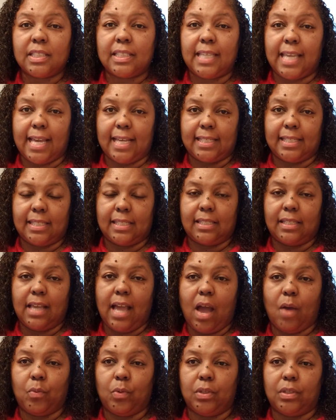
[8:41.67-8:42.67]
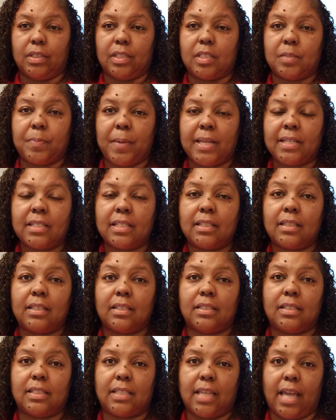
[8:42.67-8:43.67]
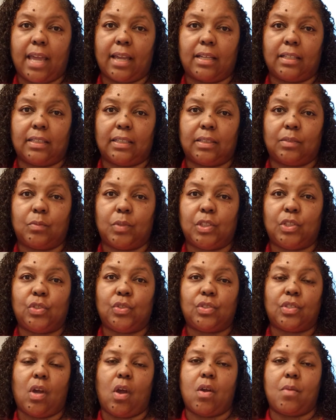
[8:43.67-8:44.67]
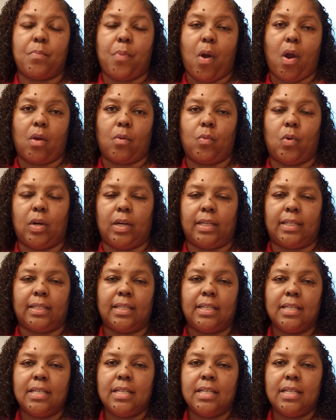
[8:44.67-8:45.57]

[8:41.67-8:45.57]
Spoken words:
Yes, I would. Especially the detangling, which you saw in part 1.